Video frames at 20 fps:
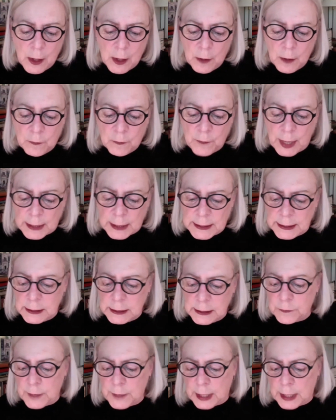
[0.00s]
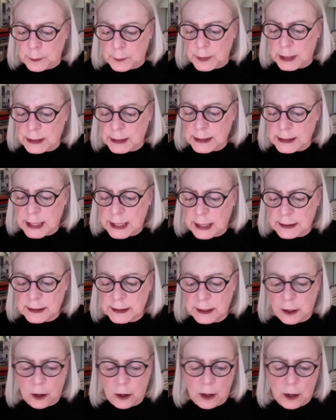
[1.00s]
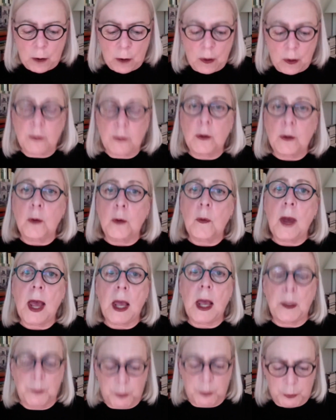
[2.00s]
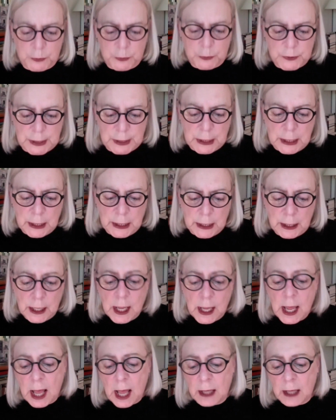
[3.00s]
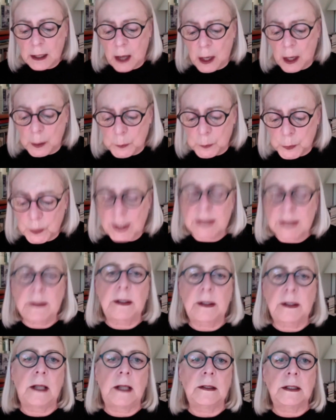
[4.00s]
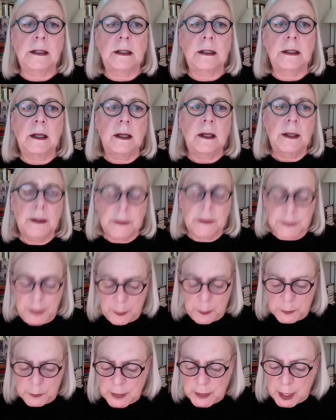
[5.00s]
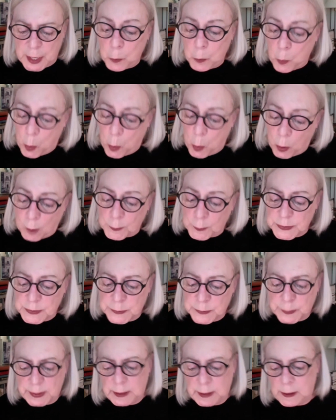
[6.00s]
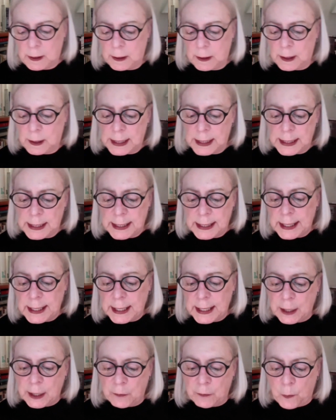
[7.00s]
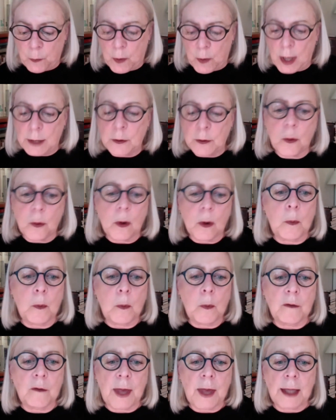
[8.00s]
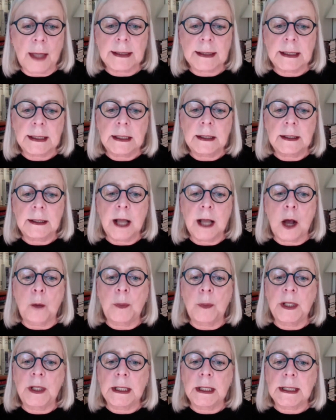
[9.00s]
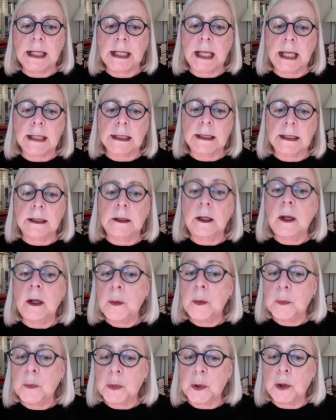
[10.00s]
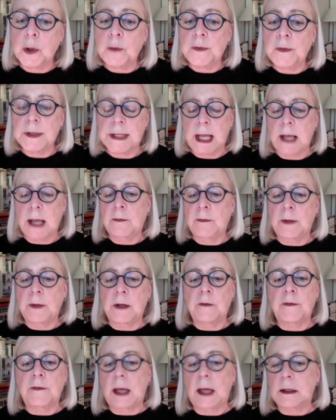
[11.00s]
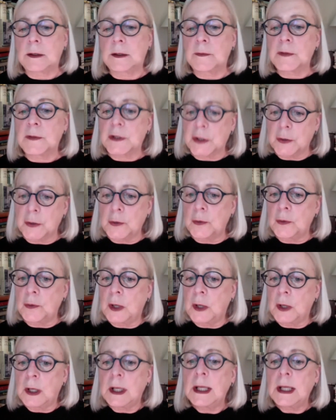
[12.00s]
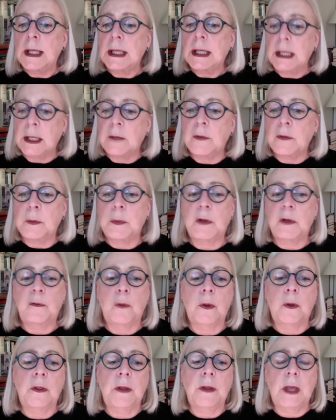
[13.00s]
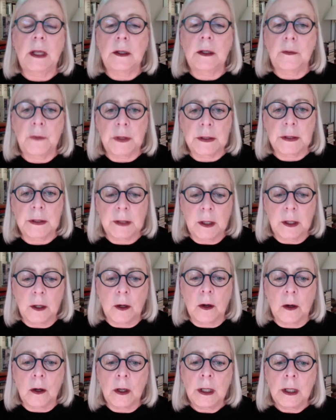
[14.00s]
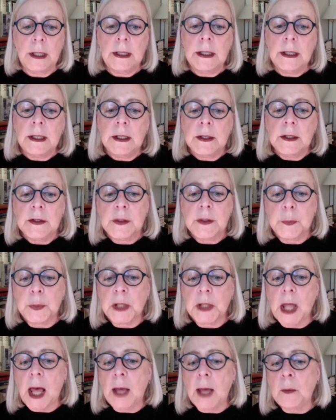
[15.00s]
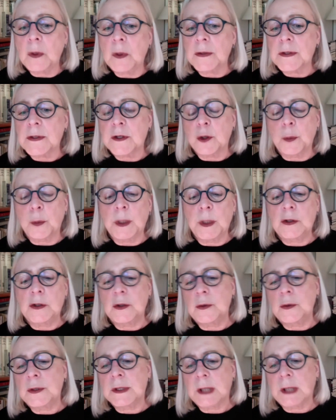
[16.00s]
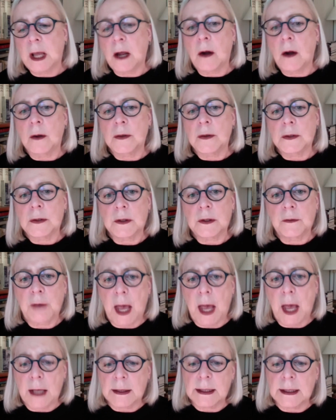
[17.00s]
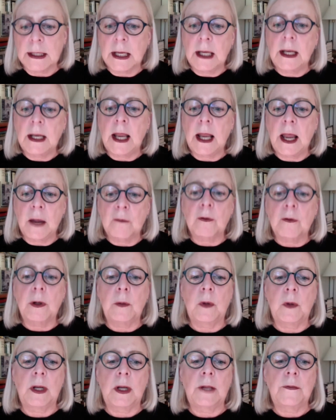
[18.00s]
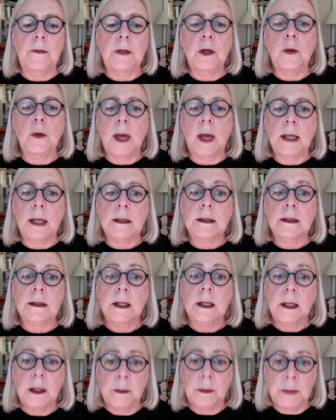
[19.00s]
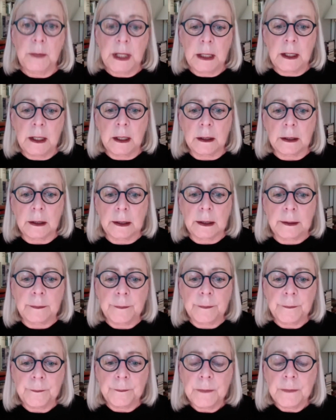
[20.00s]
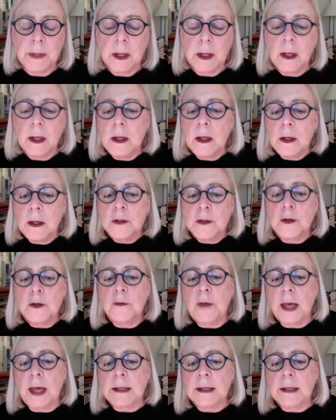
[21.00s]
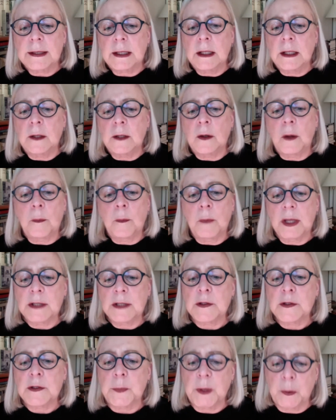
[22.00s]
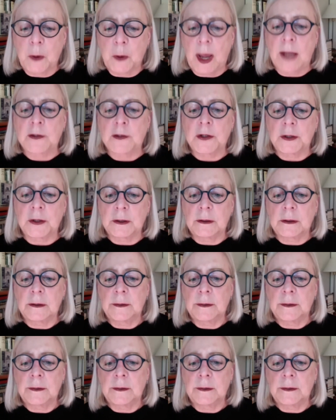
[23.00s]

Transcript: Vaccine development and testing are now underway, proceeding at unprecedented, some say warp speed. If one or more vaccines now being tested prove safe and effective soon, even before the end of this year, supply will still be too scarce to vaccinate everyone in the US immediately. So vaccine must be rationed.